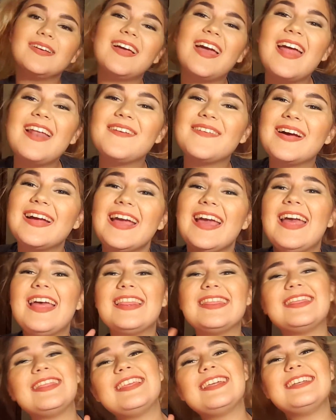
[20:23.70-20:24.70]
Anyway,
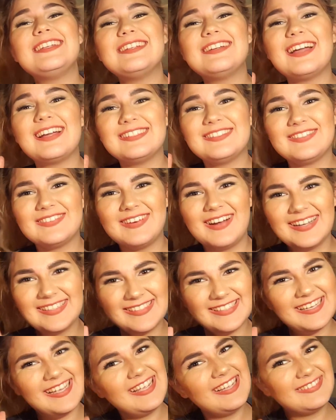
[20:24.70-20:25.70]
thank you guys for
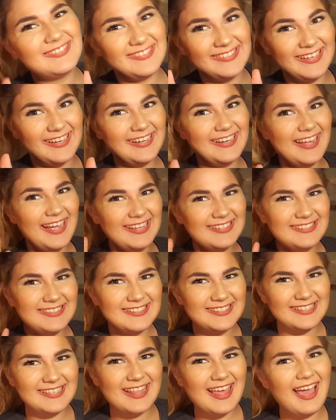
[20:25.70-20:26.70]
watching. I'm sorry you had to
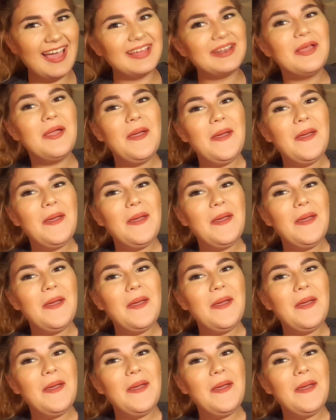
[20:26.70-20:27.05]
see that.